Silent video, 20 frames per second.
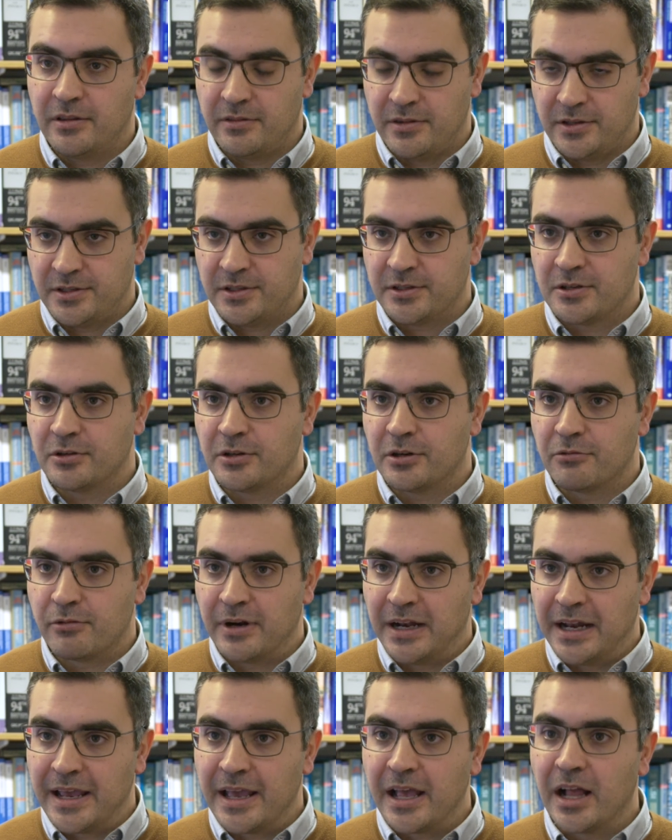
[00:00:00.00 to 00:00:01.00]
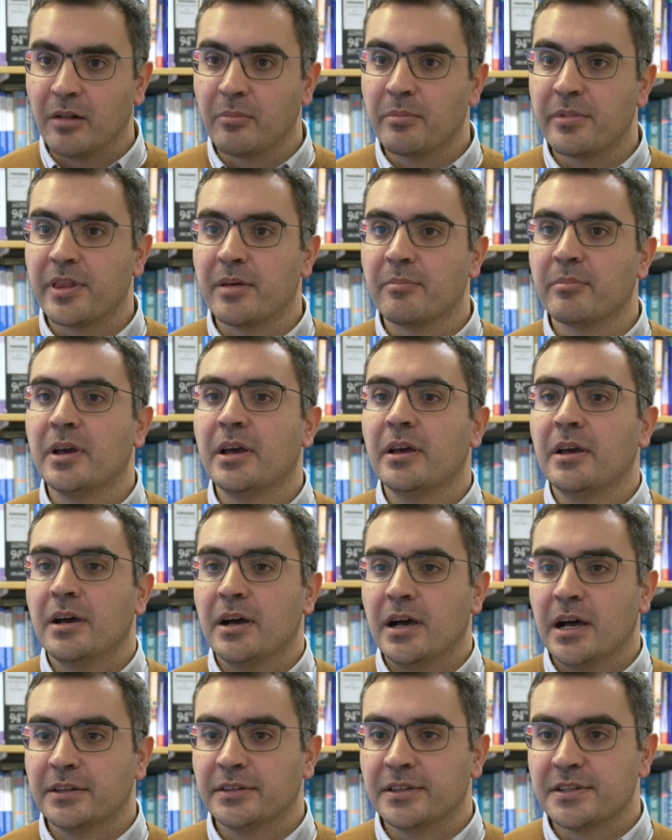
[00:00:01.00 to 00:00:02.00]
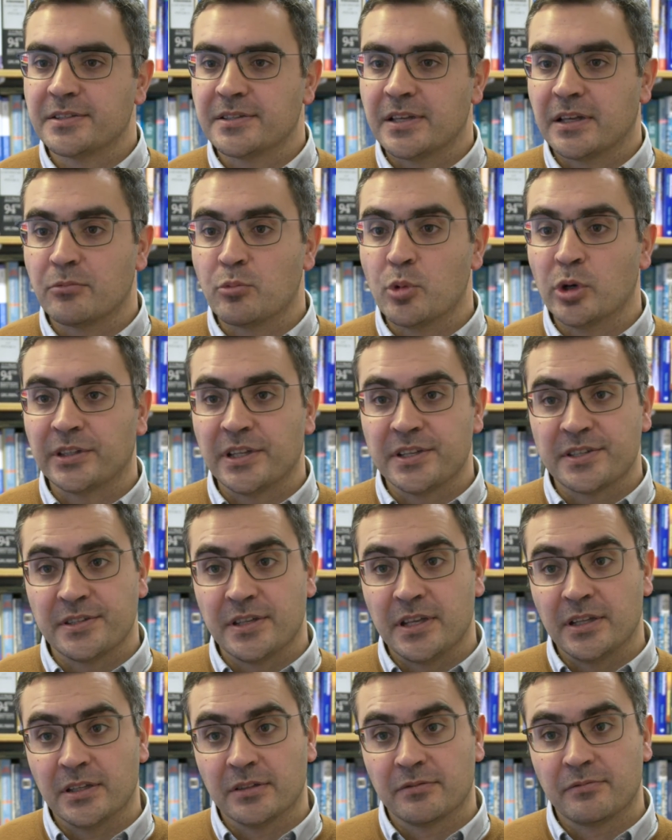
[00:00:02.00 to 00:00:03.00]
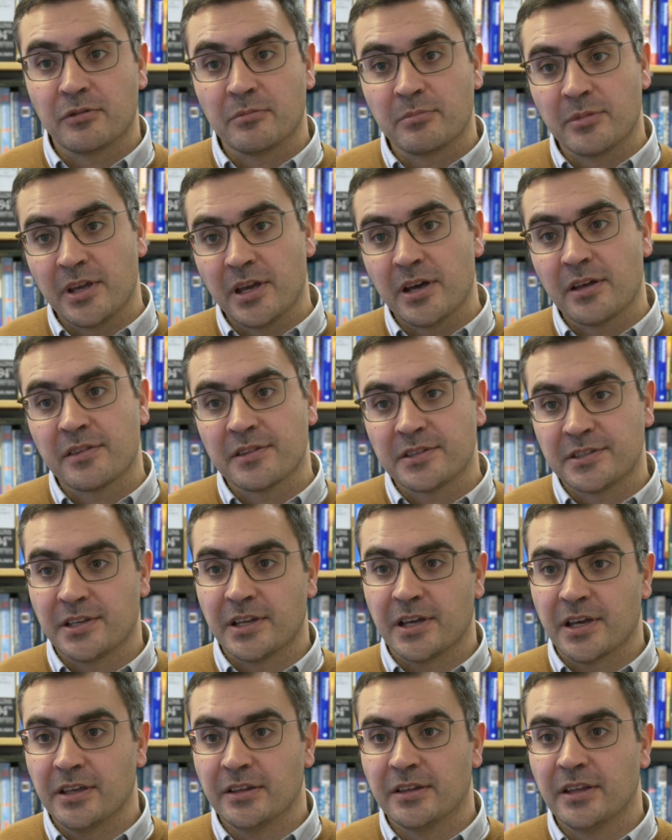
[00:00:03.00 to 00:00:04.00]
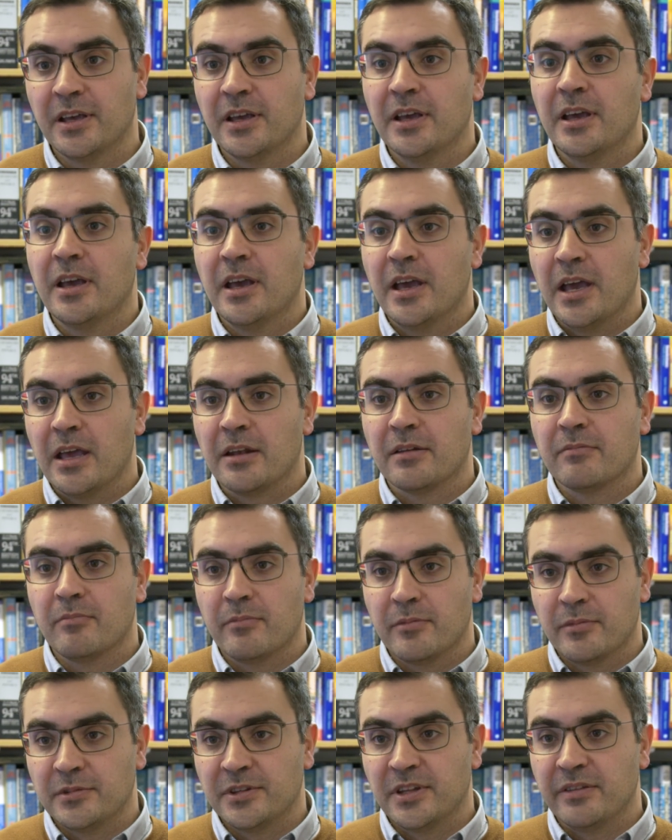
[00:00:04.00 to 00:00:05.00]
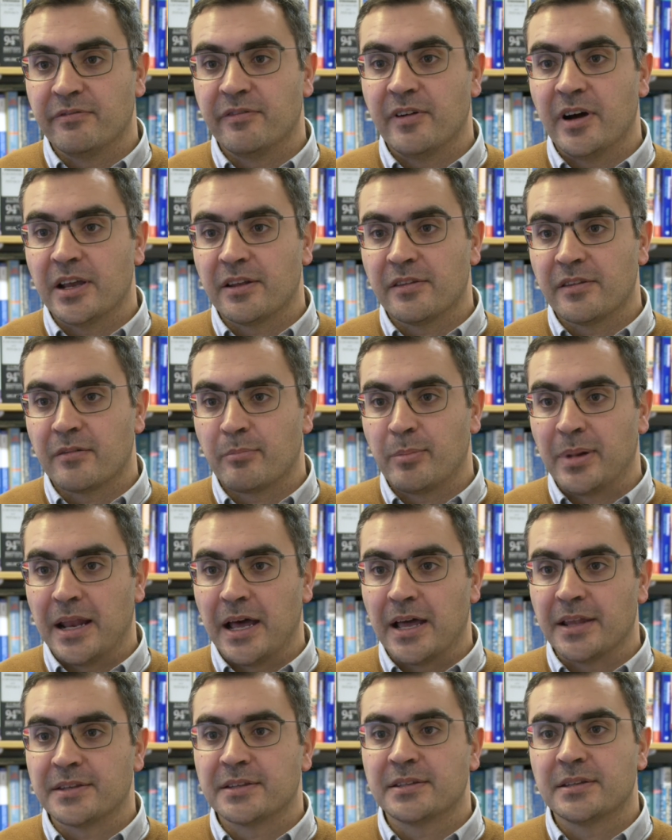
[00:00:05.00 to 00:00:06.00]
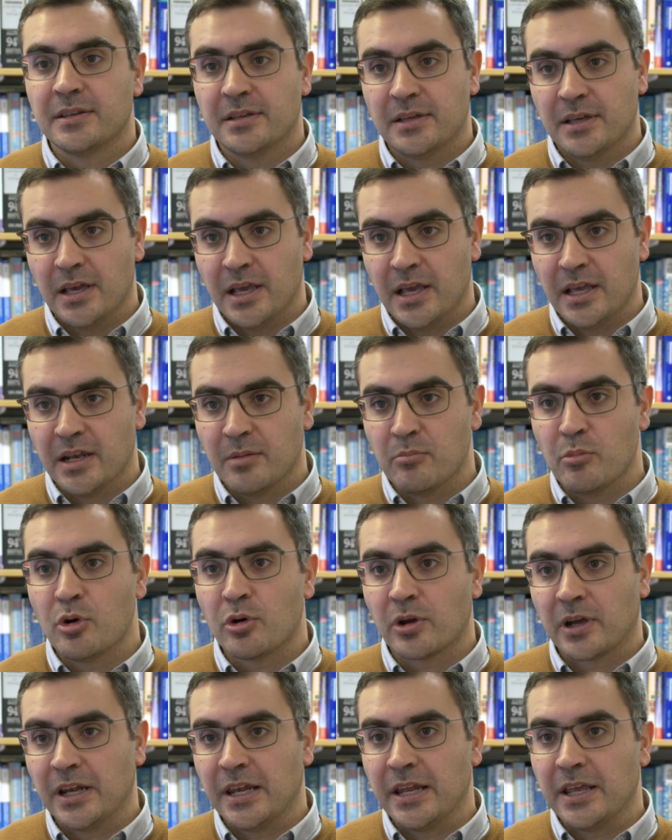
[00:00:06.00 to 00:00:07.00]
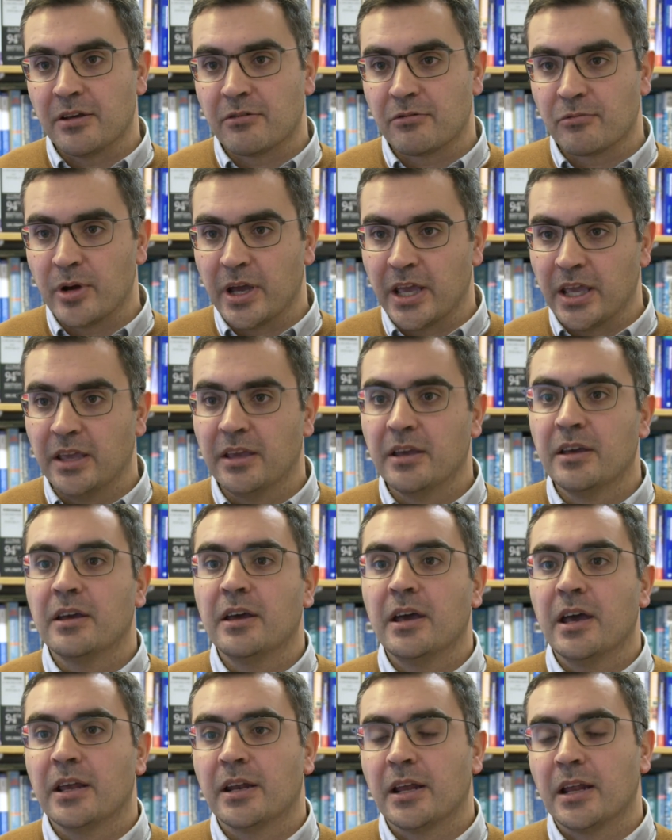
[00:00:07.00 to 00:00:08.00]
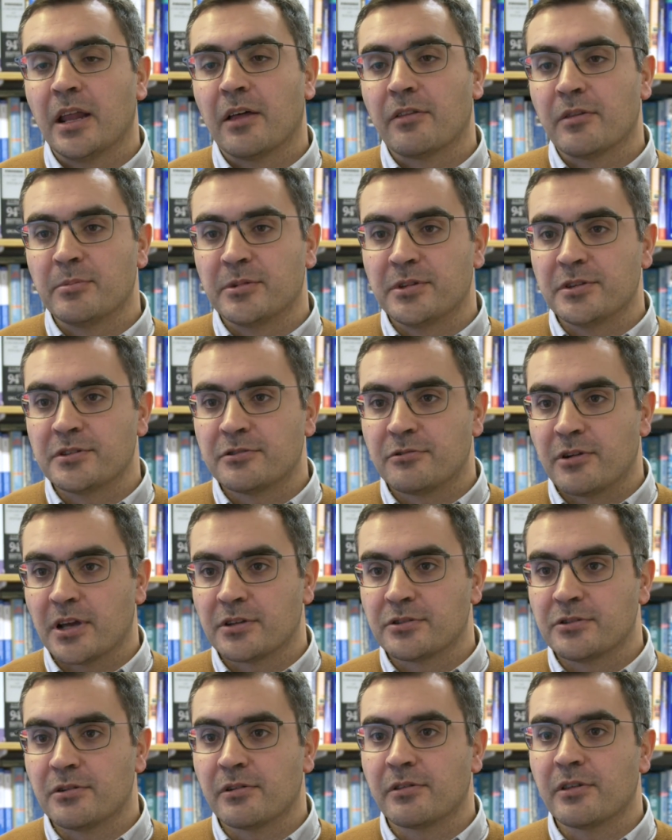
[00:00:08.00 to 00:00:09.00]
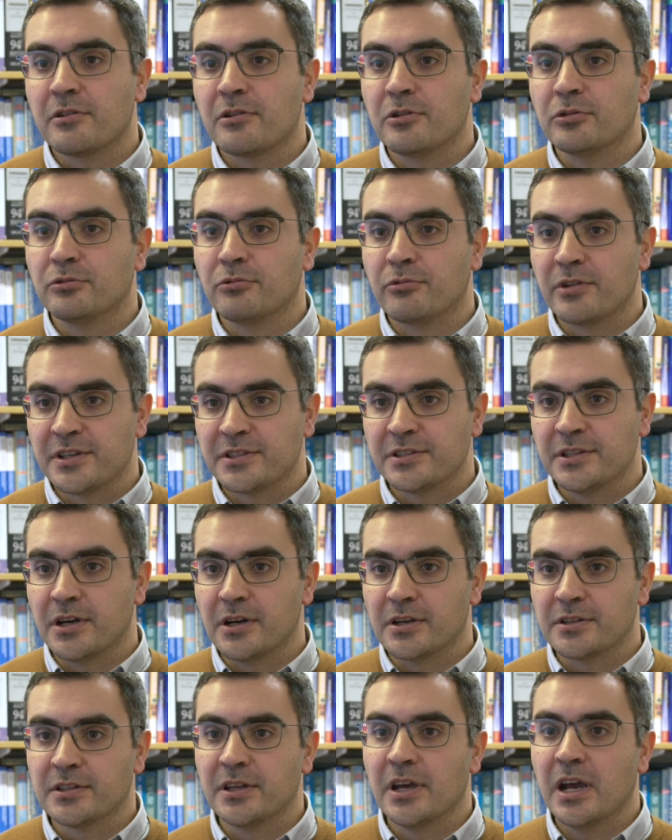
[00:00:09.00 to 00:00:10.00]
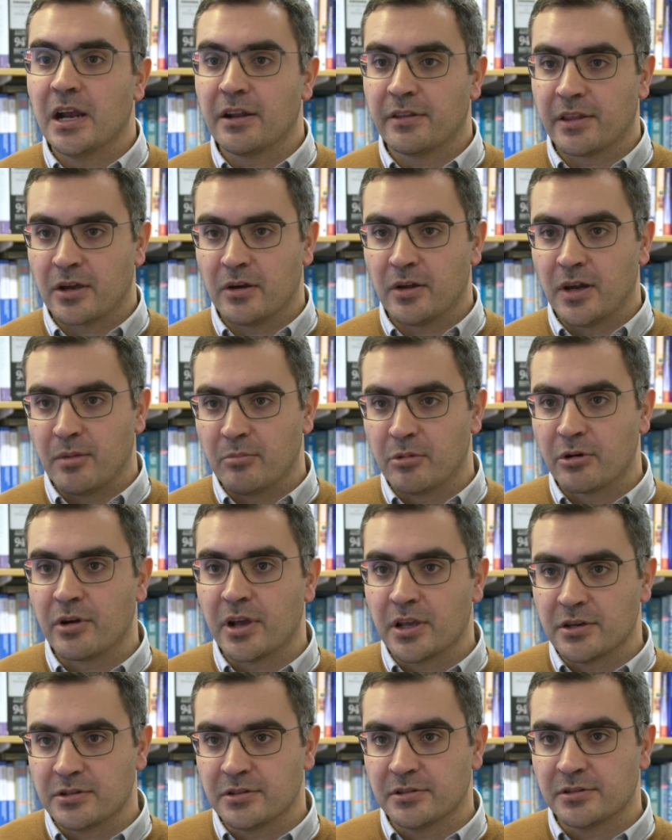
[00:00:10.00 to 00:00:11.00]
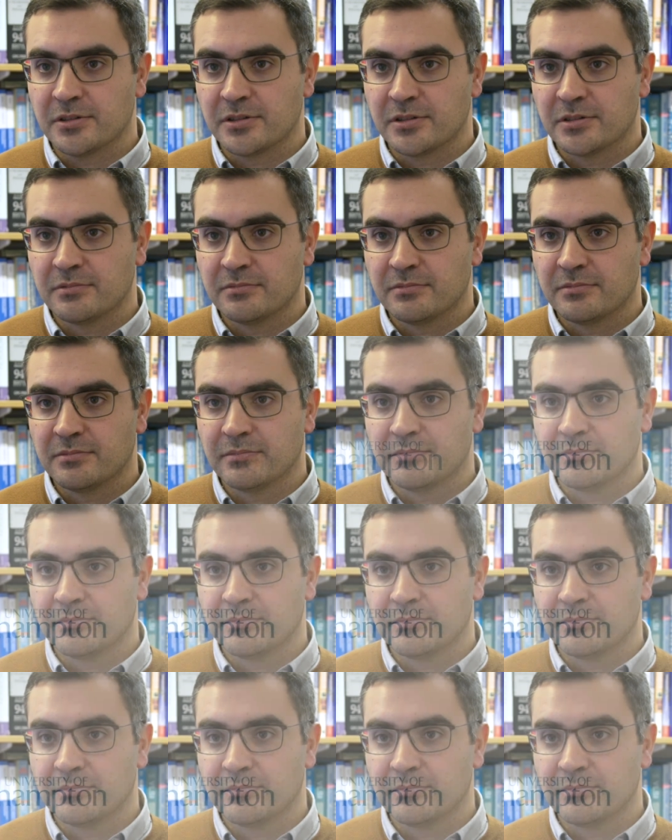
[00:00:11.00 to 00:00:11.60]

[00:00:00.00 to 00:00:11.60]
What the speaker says: This is going to really help them understand what is needed from the other side and define their plans in a more clear way and allow them to structure their own research and the collaborations.